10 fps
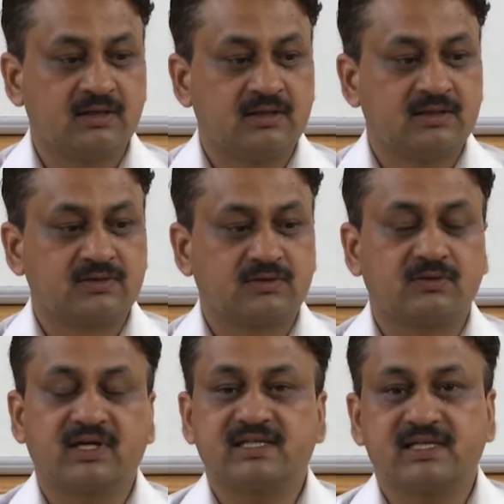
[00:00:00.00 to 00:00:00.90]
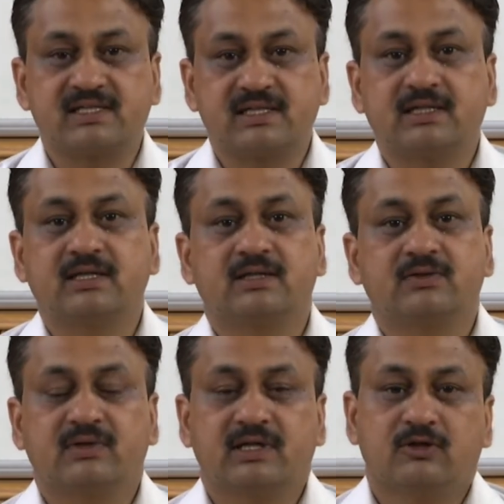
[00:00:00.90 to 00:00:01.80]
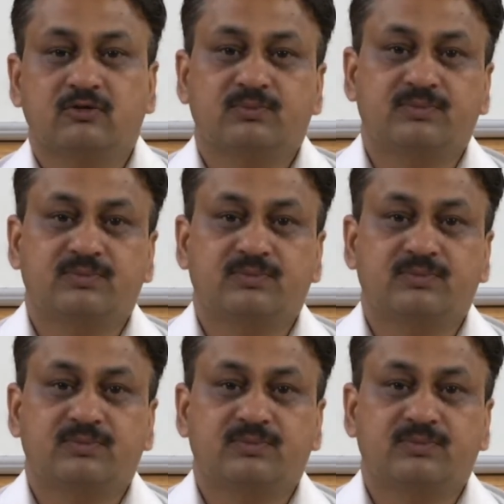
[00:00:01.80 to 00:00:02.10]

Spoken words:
So as I said, you can have